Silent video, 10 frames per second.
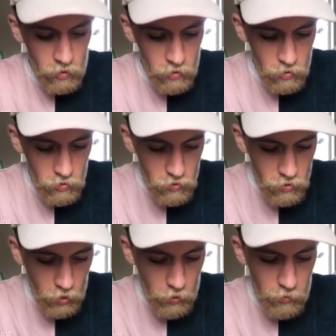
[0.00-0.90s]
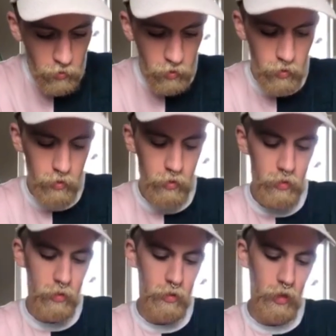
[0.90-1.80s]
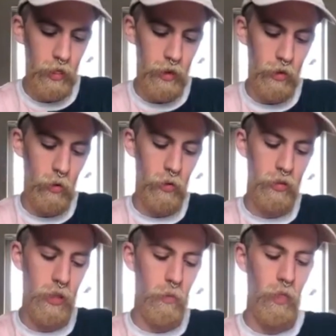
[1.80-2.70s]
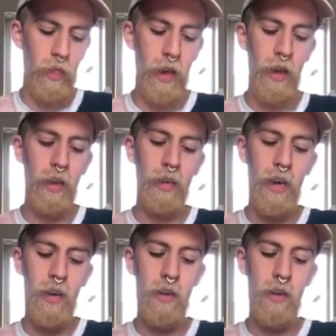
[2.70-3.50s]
So take that corner to that one there, and again,